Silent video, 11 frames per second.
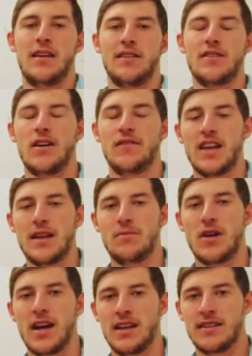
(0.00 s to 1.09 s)
So I've done
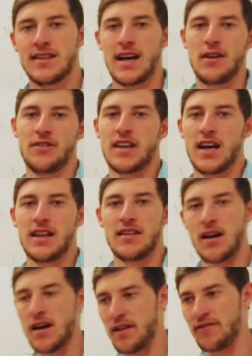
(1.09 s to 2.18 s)
my tails cut,
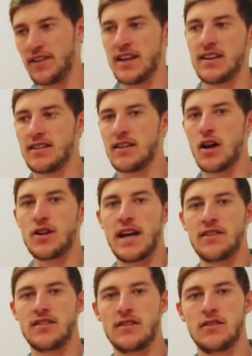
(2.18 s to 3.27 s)
I've let it go
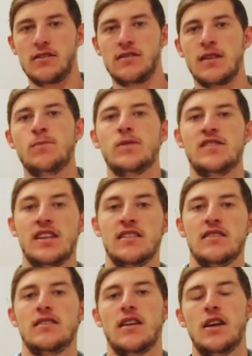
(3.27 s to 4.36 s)
down to 10%
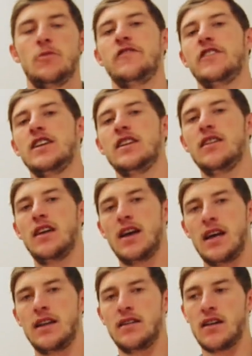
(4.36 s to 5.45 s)
ABV,
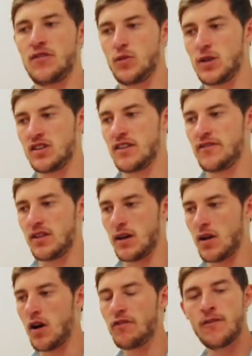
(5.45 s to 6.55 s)
and I've switched
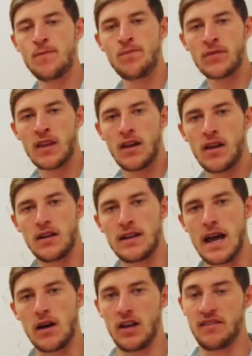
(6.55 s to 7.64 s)
everything off.
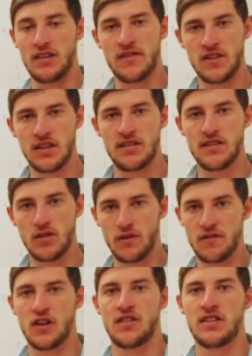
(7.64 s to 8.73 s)
Now, if this is your
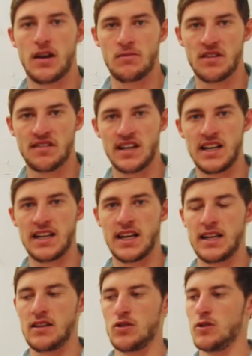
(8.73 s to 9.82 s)
first time distilling
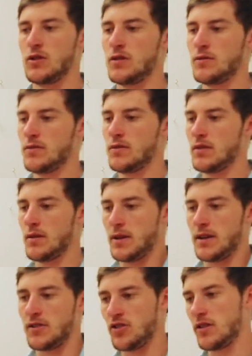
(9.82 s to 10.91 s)
and you're a bit
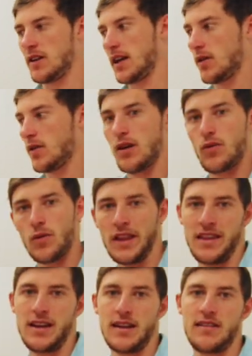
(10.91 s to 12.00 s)
unsure like what
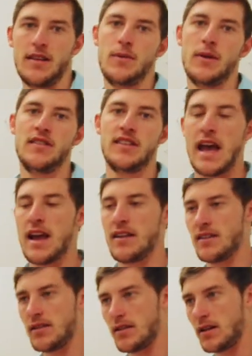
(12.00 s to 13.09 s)
the next step is,
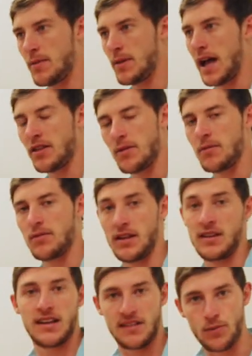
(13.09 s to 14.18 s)
and about the
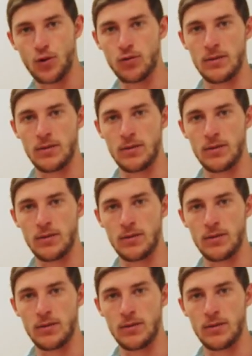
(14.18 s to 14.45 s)
next step will